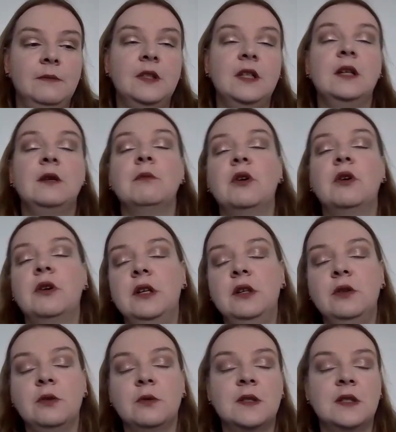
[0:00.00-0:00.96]
dig more
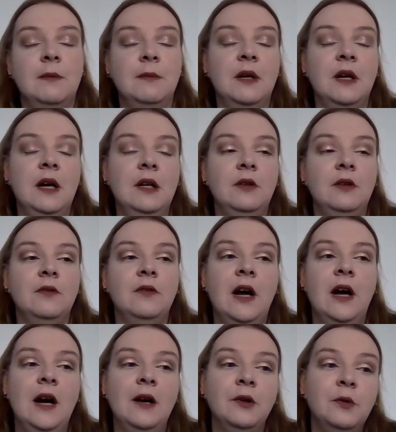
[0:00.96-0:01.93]
into some kind of
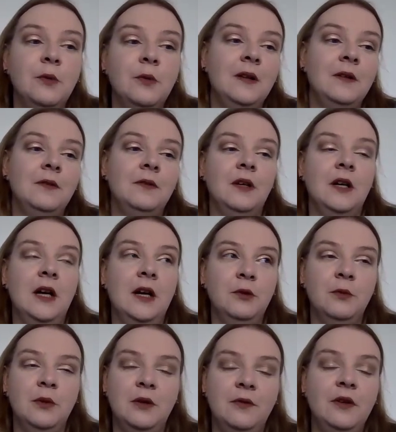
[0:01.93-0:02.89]

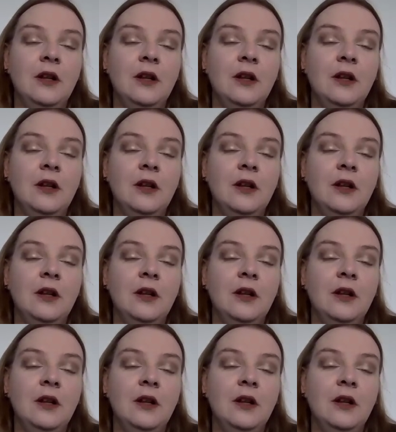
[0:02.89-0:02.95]
hardware